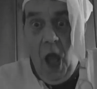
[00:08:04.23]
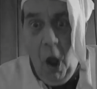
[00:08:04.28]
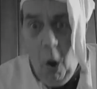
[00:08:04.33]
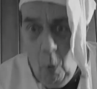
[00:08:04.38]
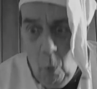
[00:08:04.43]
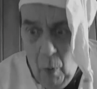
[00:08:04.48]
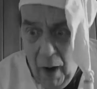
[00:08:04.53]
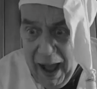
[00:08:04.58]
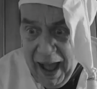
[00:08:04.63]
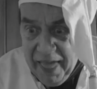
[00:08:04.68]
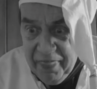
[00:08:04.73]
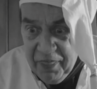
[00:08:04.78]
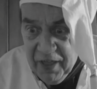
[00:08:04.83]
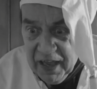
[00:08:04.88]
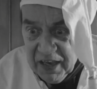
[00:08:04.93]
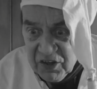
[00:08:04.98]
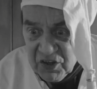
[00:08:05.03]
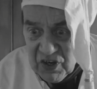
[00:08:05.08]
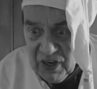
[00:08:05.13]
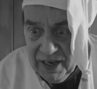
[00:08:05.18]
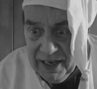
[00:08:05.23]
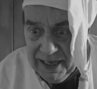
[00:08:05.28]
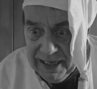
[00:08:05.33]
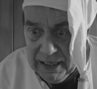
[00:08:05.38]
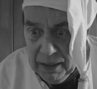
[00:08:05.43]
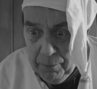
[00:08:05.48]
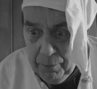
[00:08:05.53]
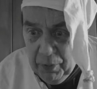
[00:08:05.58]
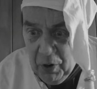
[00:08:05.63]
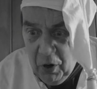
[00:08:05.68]
Why, there's a
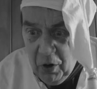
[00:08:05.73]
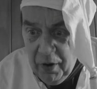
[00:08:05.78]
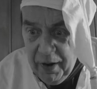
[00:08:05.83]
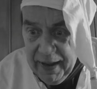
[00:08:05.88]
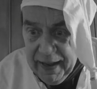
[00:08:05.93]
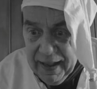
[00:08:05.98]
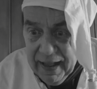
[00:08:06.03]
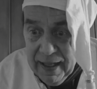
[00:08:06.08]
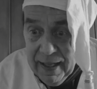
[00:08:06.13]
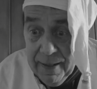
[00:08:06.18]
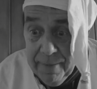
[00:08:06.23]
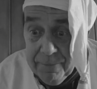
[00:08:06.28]
little boy.